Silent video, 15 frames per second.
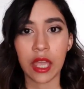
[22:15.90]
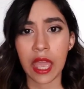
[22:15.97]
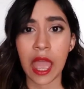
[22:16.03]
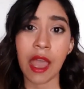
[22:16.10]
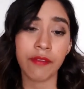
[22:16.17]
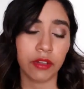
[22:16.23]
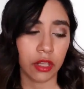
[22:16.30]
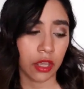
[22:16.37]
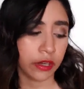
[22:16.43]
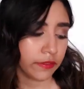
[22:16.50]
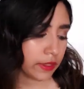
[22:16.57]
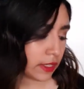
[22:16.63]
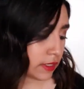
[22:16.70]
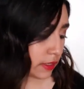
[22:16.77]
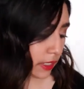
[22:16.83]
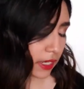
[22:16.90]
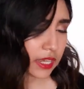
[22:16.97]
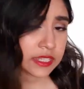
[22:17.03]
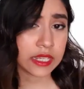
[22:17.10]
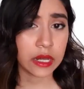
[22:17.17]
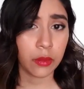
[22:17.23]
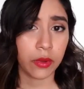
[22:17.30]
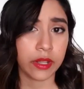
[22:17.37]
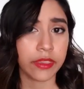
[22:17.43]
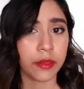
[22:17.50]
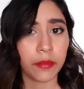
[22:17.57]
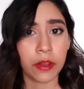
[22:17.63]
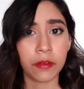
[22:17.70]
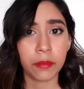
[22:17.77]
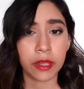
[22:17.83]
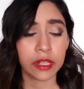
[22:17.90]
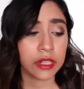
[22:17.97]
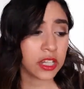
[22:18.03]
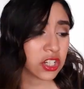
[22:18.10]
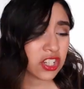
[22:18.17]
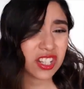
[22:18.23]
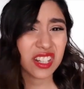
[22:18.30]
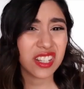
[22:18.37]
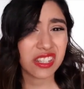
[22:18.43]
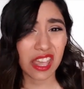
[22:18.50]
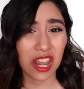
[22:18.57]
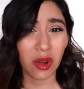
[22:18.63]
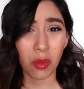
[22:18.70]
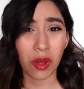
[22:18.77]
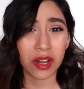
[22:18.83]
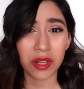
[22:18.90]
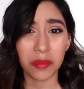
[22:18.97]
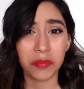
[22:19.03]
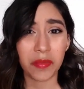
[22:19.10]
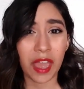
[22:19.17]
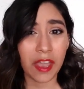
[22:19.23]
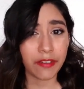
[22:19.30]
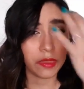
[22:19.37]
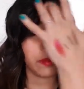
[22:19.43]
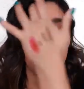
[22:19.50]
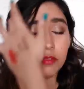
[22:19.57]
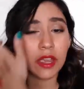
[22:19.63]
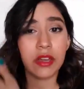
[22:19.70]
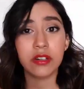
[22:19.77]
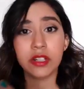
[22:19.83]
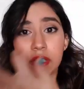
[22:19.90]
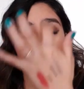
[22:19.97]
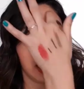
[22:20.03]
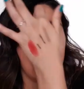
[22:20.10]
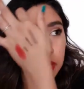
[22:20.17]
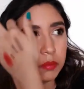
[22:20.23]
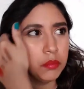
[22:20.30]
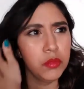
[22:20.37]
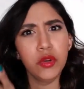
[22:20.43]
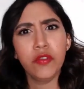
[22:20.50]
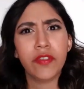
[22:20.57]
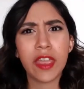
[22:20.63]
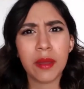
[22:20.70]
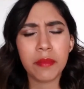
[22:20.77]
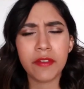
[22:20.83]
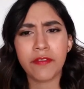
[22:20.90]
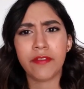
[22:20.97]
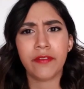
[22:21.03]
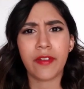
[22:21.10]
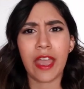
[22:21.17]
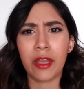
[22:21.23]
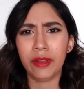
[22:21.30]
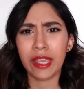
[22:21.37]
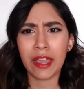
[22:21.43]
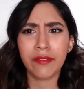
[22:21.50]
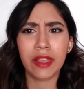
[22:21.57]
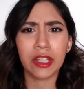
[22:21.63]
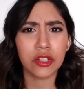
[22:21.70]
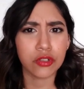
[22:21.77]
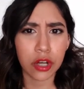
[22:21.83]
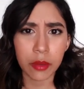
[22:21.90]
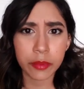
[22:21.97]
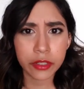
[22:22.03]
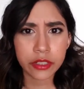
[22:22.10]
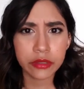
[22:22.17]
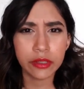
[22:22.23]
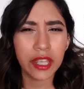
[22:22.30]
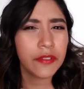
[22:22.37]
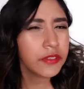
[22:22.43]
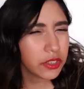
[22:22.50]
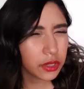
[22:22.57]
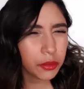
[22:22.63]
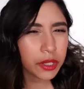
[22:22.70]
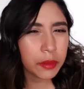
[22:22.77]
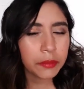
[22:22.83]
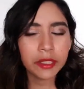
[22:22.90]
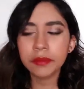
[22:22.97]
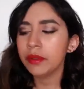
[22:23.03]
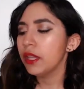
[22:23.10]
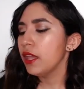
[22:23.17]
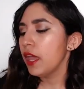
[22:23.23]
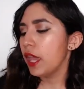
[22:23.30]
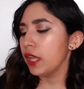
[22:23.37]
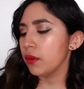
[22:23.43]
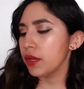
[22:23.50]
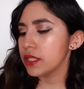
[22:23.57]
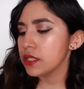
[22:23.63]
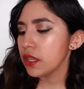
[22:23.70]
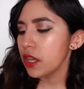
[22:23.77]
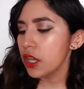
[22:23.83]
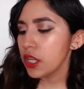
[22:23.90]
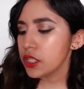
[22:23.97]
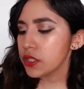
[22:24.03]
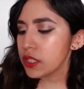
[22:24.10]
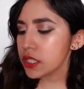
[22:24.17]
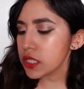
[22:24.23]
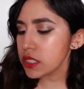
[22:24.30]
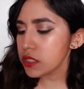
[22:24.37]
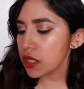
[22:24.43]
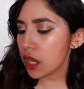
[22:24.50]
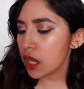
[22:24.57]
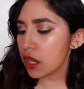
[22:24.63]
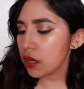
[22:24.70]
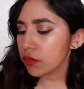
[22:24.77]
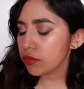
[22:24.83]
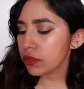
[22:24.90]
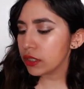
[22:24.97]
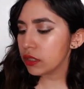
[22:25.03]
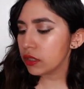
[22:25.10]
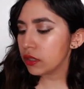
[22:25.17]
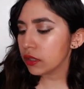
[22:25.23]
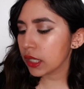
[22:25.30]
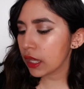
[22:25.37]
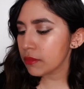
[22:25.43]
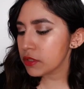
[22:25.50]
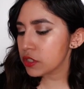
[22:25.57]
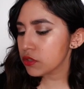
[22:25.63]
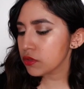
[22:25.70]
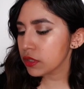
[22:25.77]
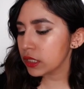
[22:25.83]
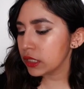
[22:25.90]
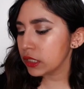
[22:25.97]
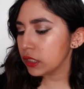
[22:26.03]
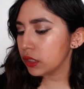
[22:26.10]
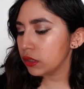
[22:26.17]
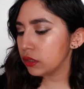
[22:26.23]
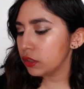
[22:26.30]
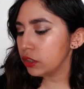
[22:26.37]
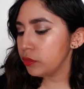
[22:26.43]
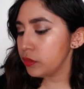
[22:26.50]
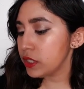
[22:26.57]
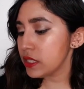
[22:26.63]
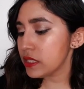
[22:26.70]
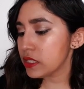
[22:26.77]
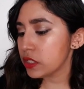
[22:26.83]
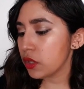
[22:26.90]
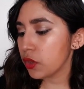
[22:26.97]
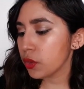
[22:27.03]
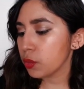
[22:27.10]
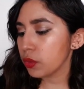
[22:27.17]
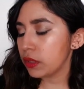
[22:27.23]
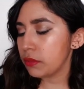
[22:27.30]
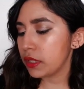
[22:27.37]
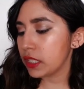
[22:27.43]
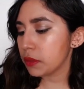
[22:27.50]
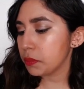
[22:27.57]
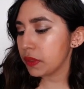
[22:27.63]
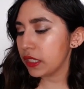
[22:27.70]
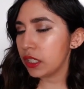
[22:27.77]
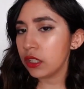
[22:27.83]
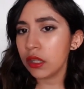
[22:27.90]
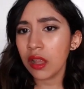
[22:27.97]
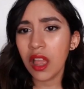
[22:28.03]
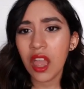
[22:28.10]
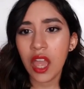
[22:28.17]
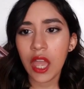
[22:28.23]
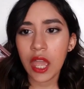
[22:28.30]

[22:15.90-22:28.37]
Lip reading: I have a lot of these, and like I said, I want them out of my collection because I don't want to have them around to like move them if I only have like a drop or 2 left, you know what I mean? Anyways, so this is a Real Chemistry Luminous 3-minute peel.